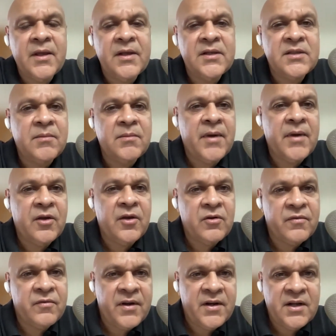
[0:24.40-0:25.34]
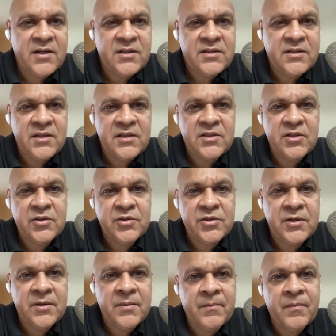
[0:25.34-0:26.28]
It's a microfinance
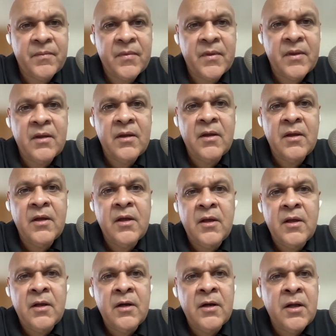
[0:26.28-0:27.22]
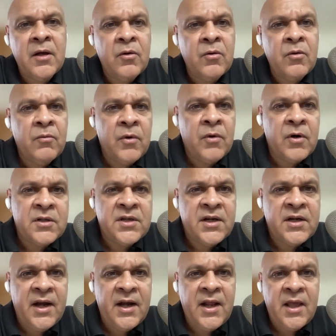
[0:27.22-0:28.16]
institution. Now, what is
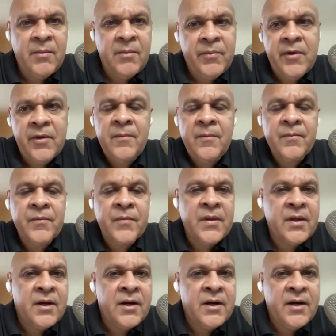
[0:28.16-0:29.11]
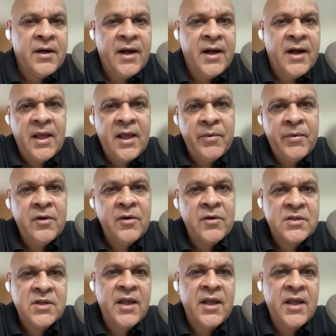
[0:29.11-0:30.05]
a debt IPO? A debt IPO
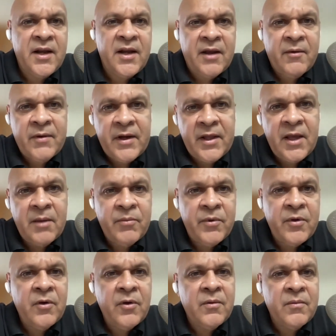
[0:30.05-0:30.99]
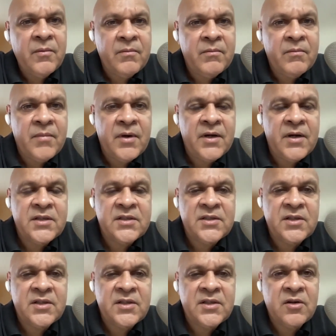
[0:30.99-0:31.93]
is like an equity IPO, but it's
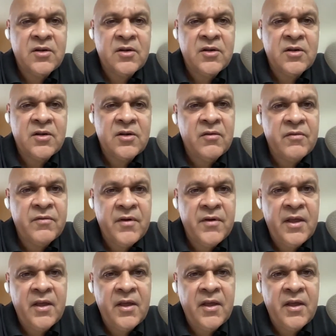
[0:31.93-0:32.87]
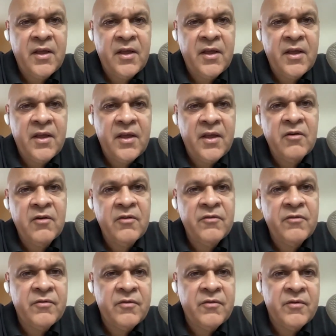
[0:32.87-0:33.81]
an offering of
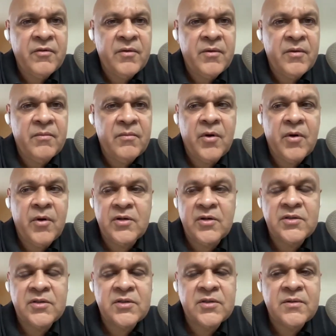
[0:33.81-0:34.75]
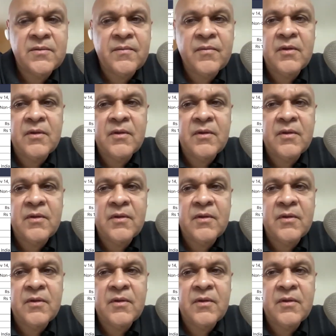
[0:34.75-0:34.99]
bonds.